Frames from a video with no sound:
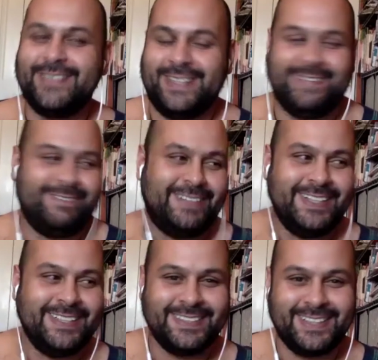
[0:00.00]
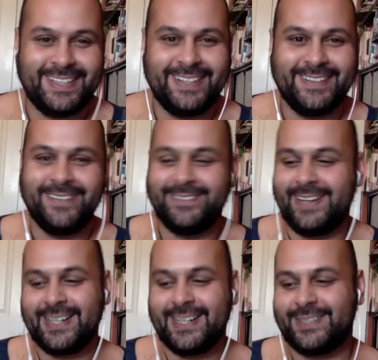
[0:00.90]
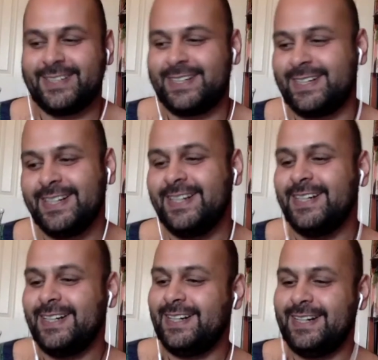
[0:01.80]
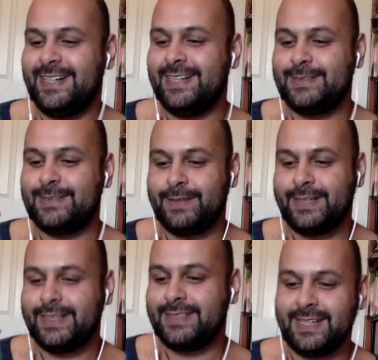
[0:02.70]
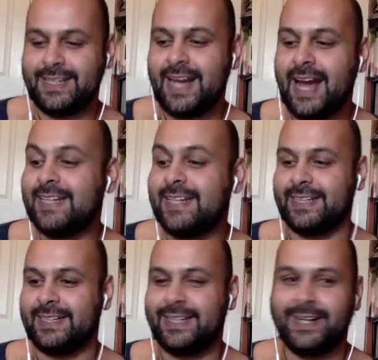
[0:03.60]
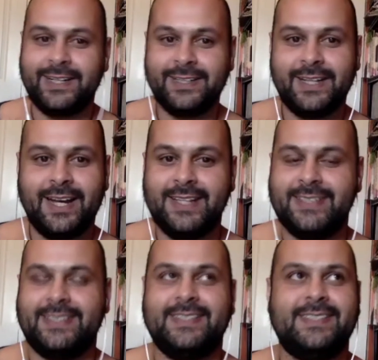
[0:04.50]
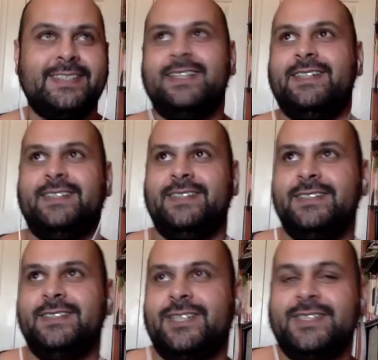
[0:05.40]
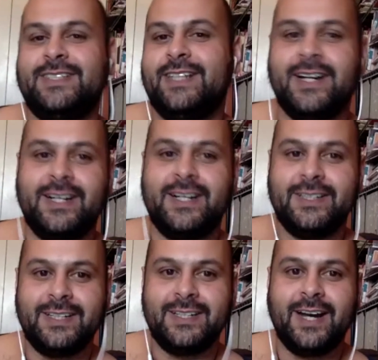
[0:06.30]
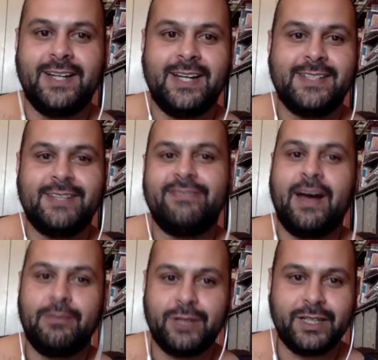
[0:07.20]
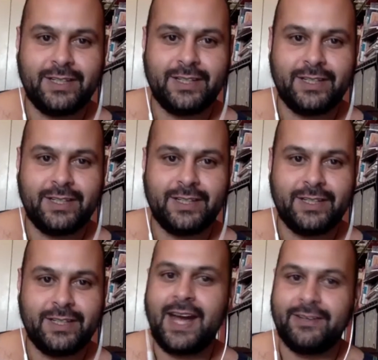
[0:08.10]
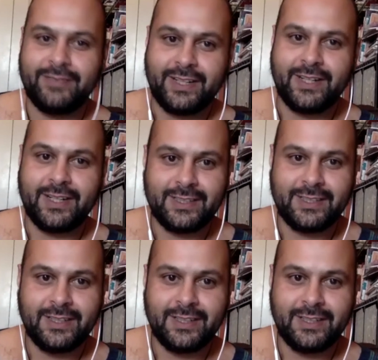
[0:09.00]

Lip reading: 3 years ago of actually experiencing and handling yarn as just yarn and not as a fabric made out of yarn.